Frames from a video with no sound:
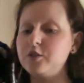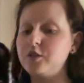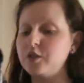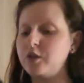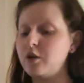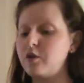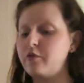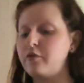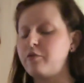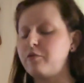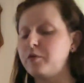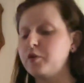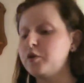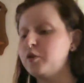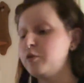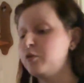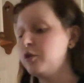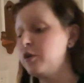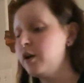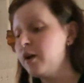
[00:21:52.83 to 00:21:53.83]
to go
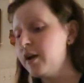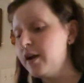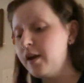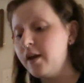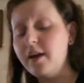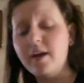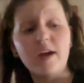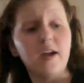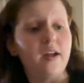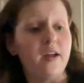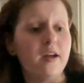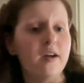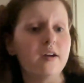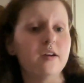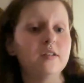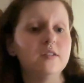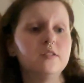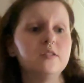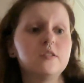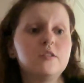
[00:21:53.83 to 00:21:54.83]
through
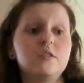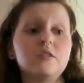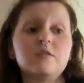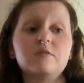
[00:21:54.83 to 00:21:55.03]
and